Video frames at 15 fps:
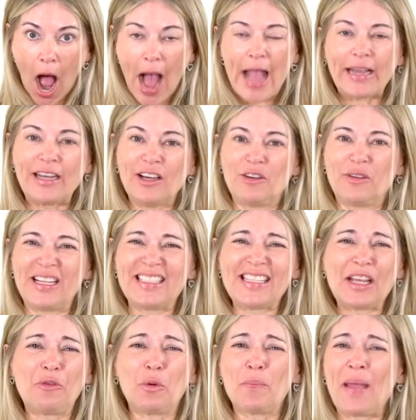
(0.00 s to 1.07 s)
I know, it's
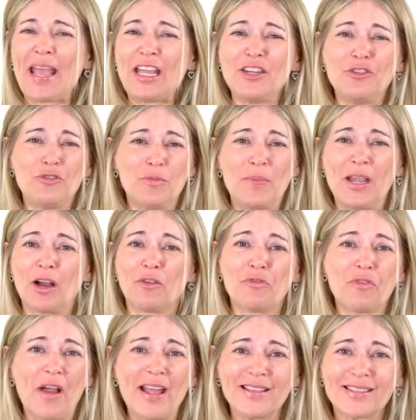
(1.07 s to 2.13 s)
like we're paying you to be our
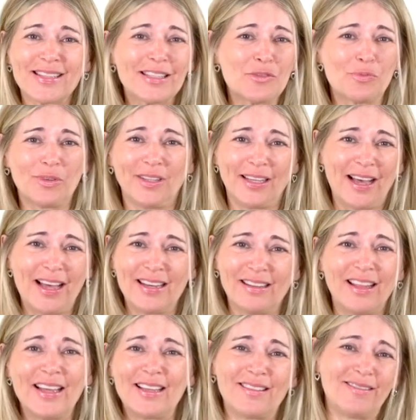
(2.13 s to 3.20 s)
friends. It's really kind of
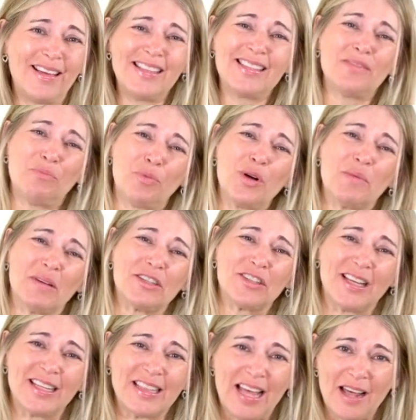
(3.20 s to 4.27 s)
like, it's pretty much
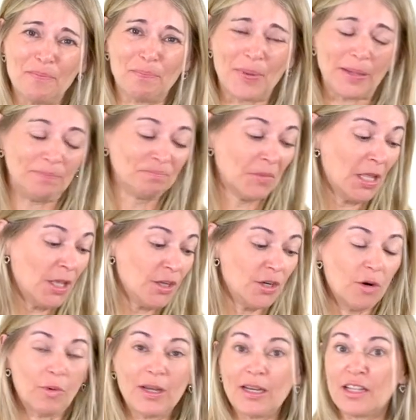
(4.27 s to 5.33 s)
like that. But you
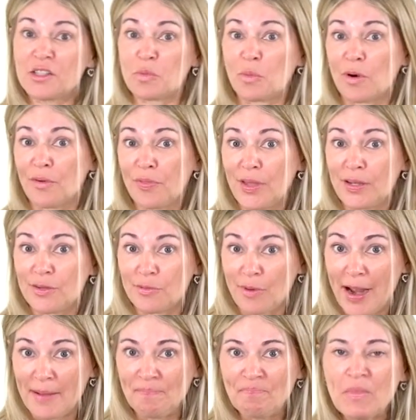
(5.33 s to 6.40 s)
know what? It's worth it,
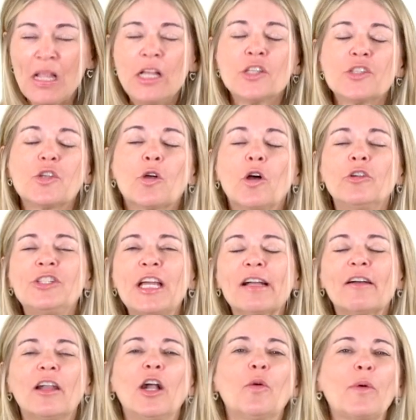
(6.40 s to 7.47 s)
right? So go check
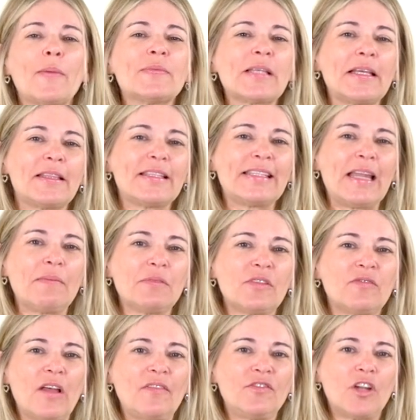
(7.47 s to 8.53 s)
out our website, the stamps of
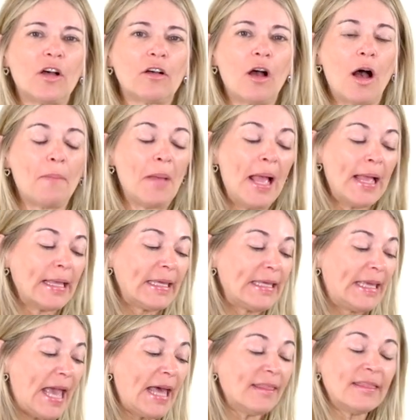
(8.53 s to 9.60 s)
life dot com.
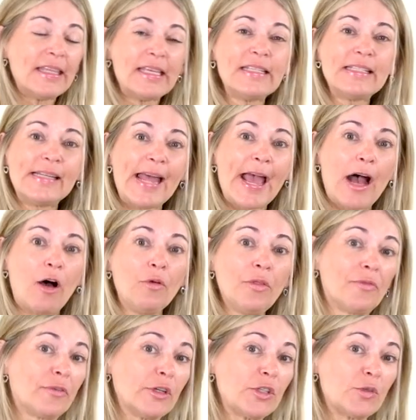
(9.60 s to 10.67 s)
Get these now. The
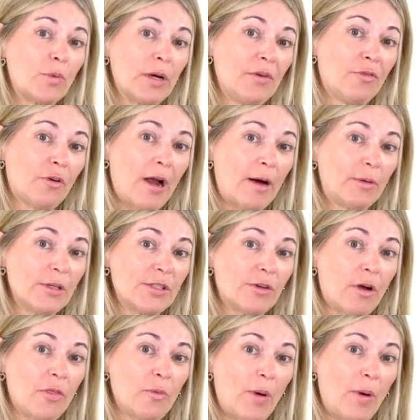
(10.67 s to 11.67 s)
first twenty-four hours they're on the